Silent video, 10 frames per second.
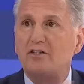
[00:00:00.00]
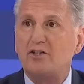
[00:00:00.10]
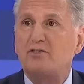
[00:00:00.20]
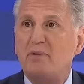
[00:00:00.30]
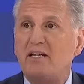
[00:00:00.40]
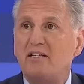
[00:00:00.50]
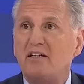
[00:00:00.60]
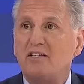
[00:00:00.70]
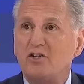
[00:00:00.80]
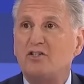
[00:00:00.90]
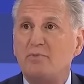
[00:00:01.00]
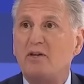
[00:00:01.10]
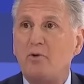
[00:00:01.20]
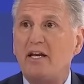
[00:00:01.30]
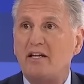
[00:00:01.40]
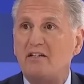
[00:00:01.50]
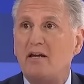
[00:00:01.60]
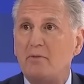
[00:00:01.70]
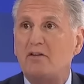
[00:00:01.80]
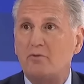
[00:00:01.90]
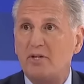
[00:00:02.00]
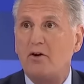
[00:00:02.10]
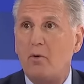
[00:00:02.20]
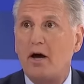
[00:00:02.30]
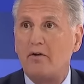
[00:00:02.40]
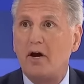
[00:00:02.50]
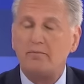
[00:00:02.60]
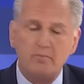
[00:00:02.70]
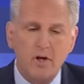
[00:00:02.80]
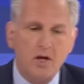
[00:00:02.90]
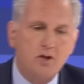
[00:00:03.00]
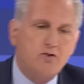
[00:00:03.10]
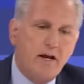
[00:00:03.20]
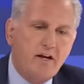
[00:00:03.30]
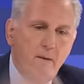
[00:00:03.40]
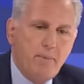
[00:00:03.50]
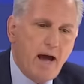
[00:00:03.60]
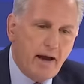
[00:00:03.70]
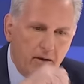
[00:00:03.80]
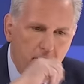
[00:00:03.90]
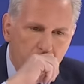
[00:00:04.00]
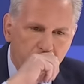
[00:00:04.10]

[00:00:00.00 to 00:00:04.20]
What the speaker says: You go spend the weekend 10 minutes from Tijuana, right? So I come back.